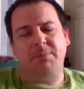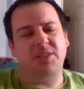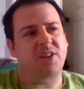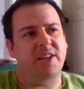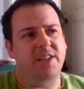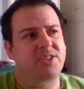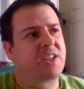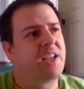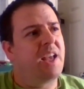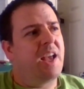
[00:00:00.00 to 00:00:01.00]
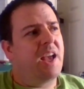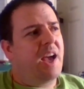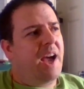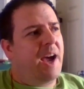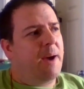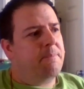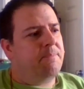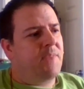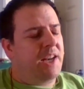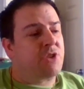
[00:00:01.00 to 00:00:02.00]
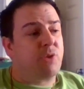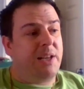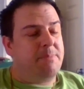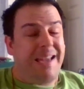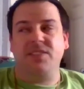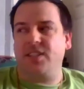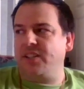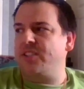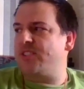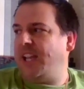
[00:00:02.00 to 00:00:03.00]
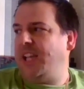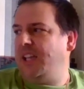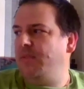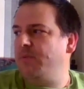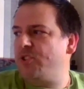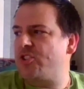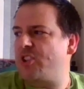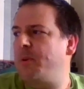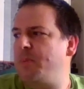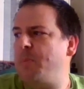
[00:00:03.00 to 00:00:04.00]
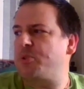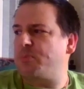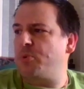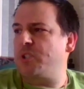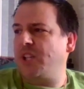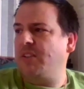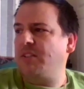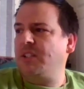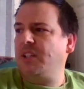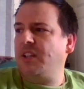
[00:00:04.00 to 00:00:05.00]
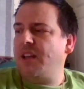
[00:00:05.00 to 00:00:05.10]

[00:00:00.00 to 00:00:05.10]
game designers, and it's really amazing to see just so many people supporting it.